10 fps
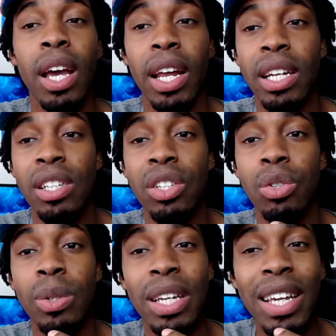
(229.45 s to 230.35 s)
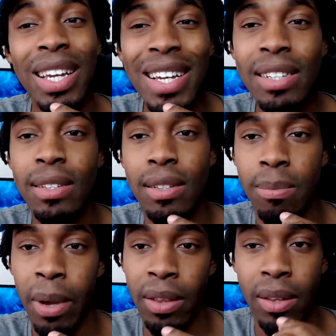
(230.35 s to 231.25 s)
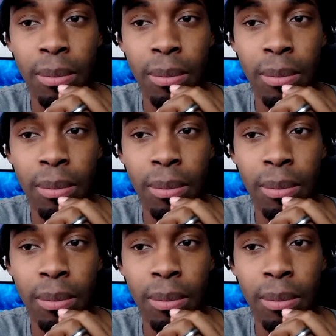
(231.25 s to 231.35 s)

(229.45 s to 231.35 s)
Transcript: And I teach you the easiest method,